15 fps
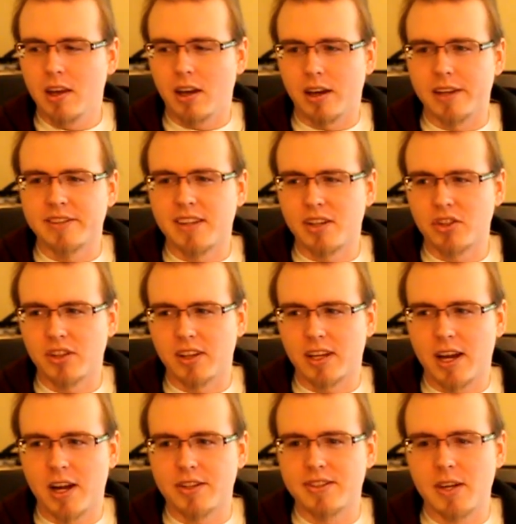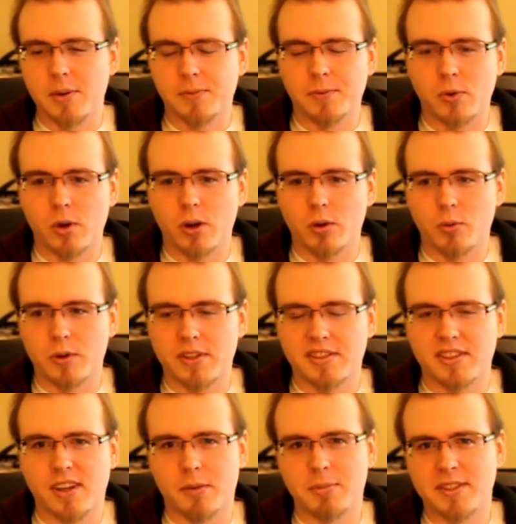Essentially, the concept for it
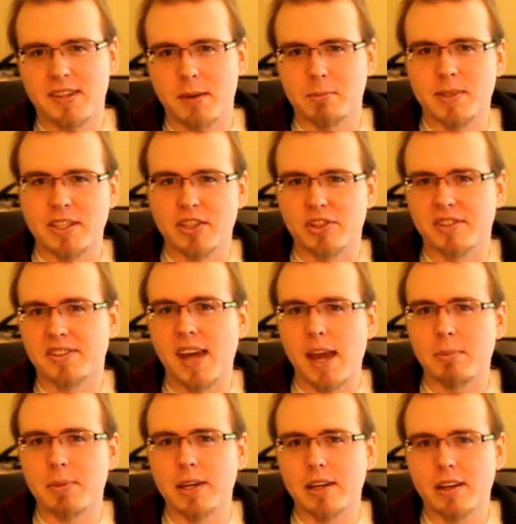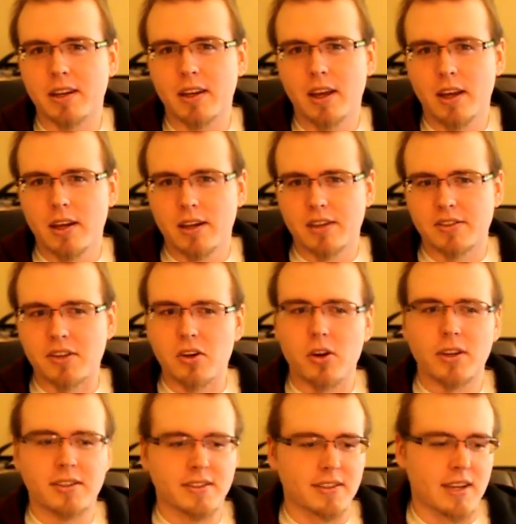was dubstep teaches typing. So
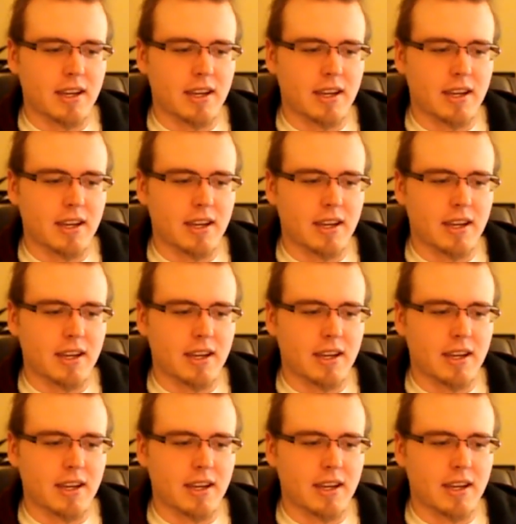it's